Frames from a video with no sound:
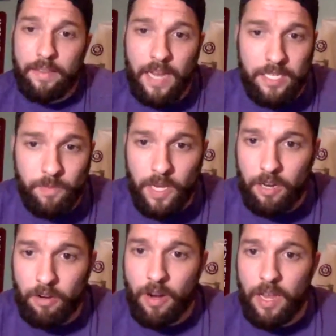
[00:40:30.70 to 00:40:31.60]
The guy's
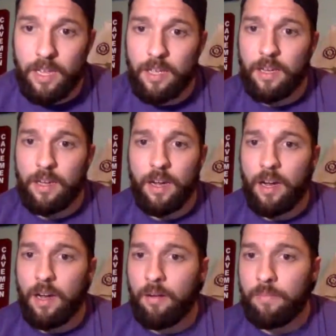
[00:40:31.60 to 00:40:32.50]
playing great.
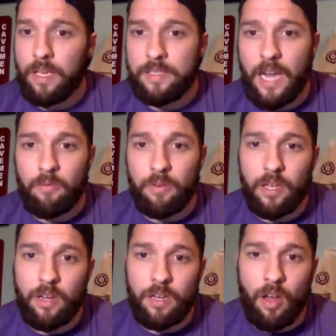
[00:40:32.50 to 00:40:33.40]
He's got
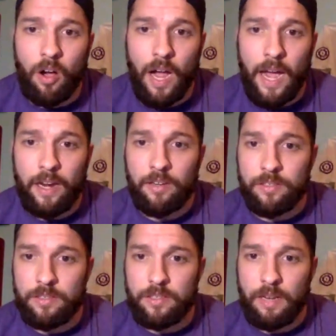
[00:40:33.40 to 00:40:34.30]
really good long
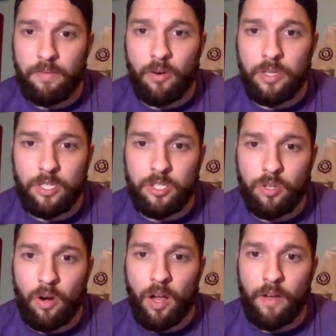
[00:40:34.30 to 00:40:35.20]
irons, even though he's a
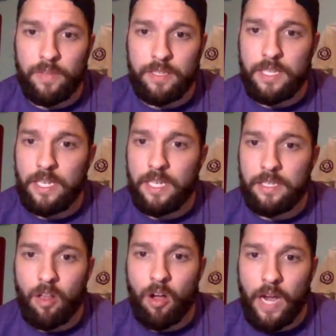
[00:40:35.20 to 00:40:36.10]
short off the tee. His
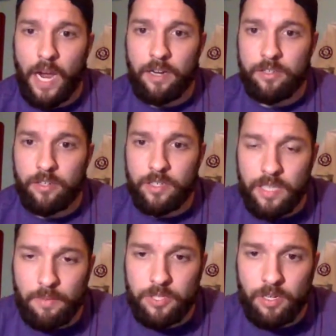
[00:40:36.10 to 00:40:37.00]
long irons are
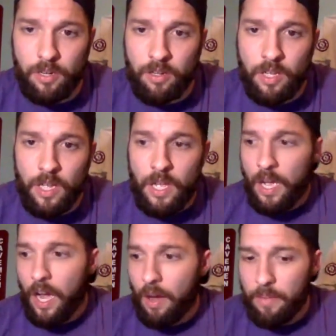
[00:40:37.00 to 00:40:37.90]
exceptional.
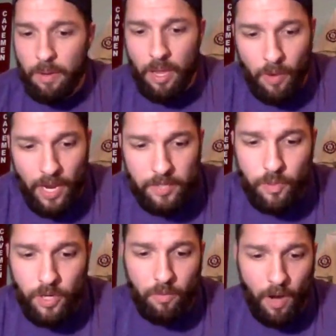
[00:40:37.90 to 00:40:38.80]
He ranks
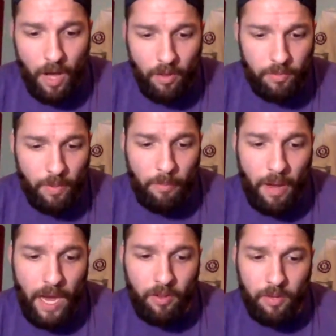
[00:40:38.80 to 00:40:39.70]
pretty well in my
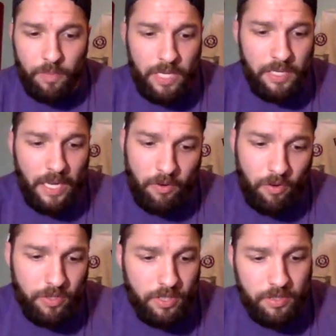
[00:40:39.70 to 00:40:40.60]
model on Pete Dye
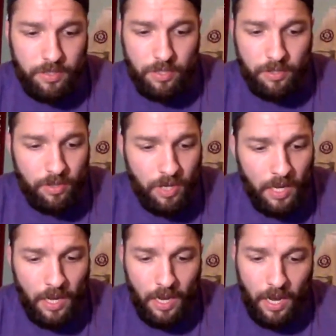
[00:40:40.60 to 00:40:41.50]
courses too.
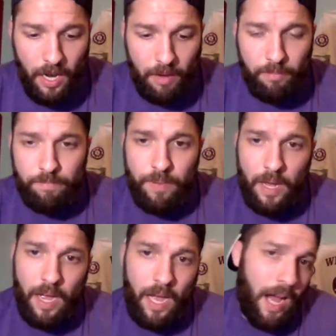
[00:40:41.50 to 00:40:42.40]

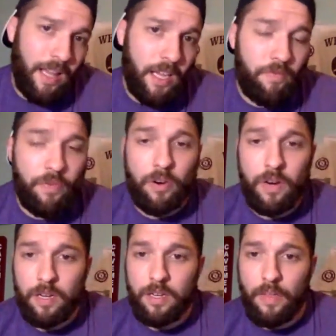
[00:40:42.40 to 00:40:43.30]
I like
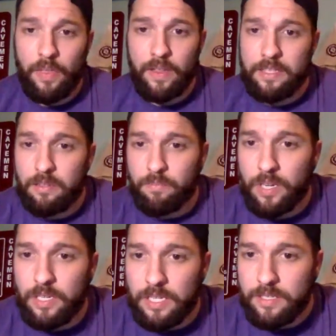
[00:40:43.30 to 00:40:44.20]
Furyk. I think that's a
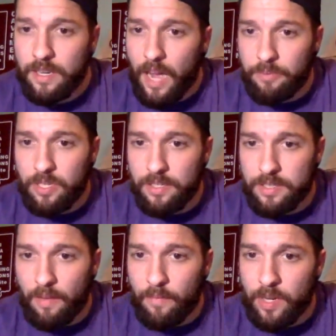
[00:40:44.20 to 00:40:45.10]
pretty decent option at
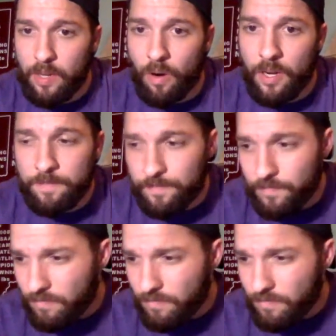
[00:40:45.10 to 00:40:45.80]
71.